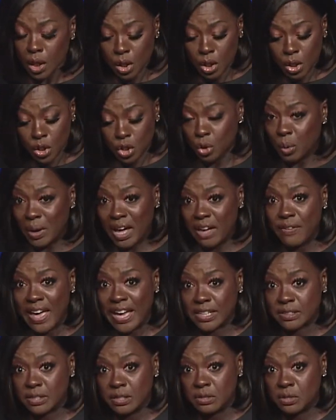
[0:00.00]
You don't have
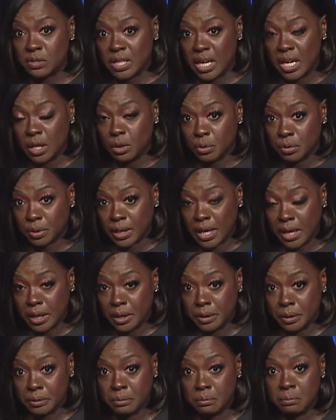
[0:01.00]
access to health
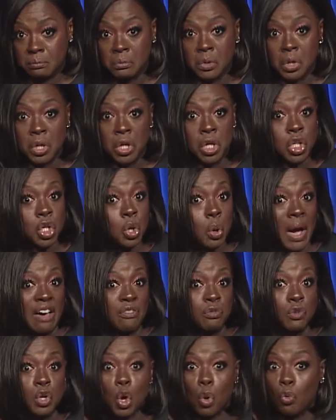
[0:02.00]
care. You
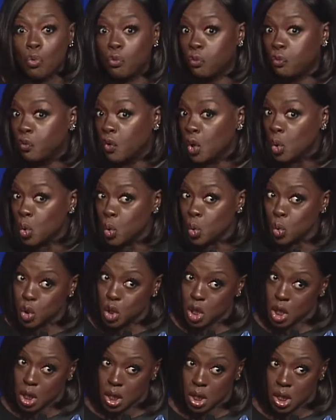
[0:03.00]
have no food.